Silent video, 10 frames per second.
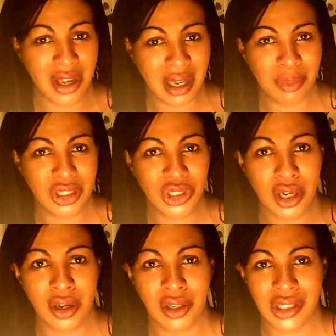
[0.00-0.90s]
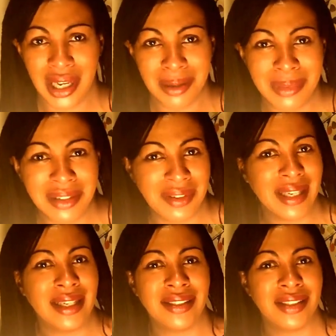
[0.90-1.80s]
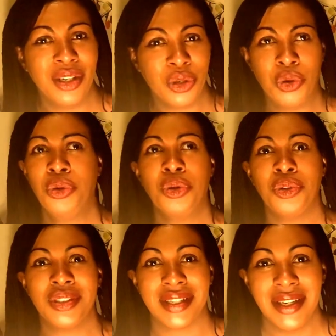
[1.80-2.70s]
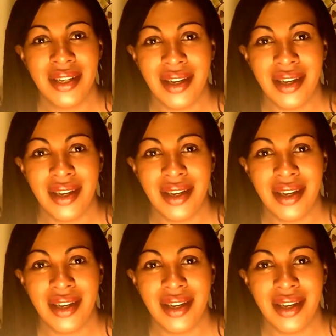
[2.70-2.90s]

I am in charge, I am living at cause,